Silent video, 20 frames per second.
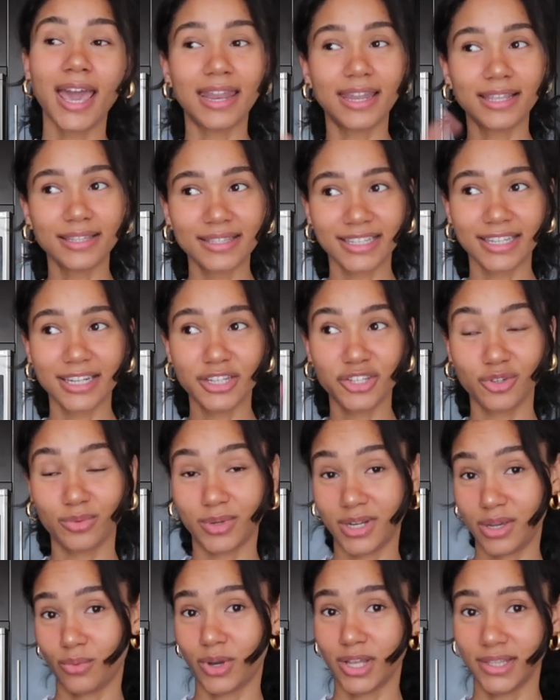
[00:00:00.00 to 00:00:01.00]
and it's gonna do
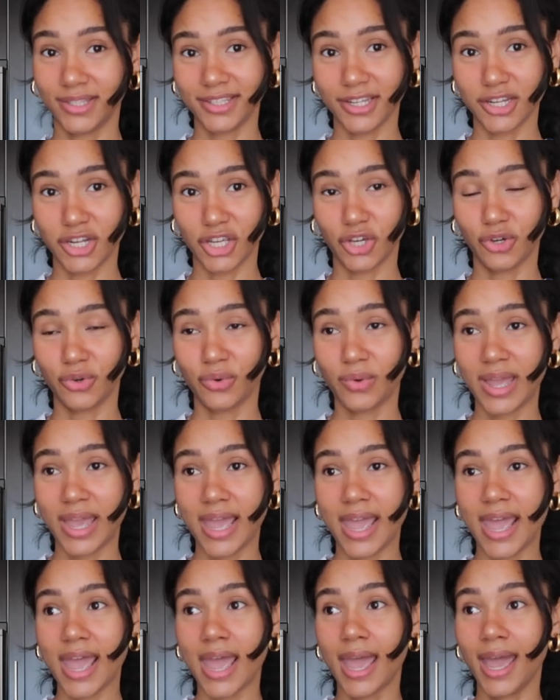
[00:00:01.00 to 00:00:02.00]
what it wants to do,
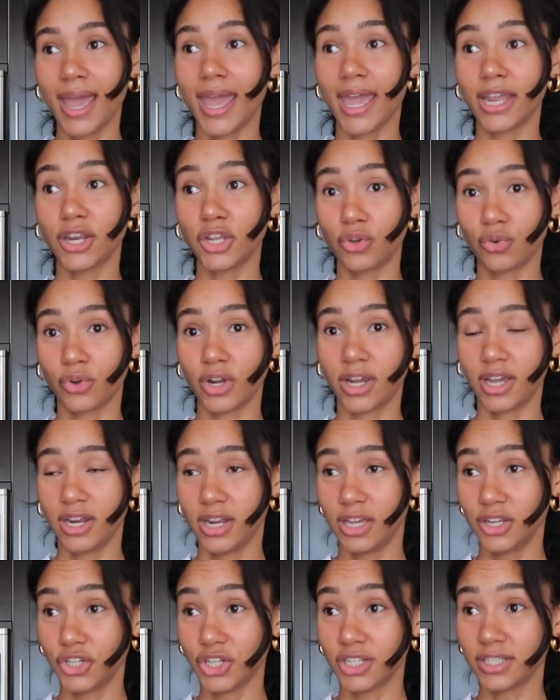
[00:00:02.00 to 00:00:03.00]
and you're
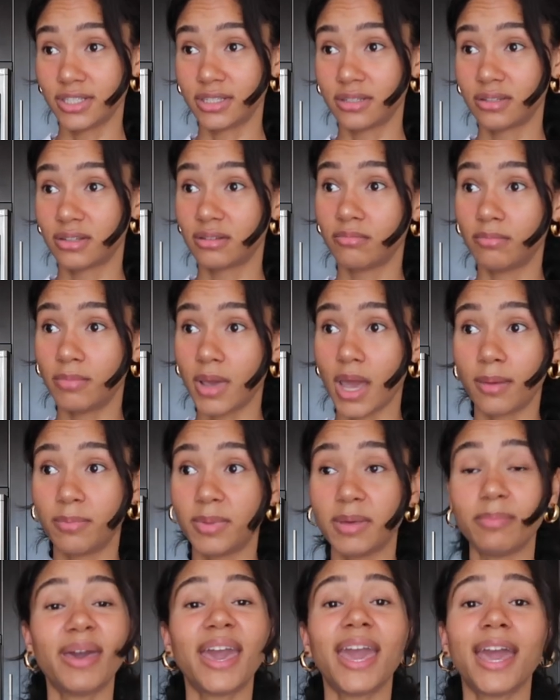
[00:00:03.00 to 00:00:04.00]
gonna just
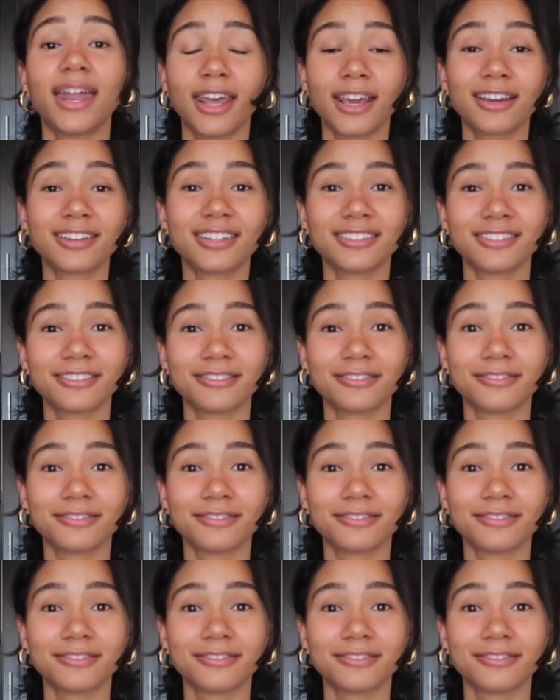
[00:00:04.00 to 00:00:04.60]
be panicked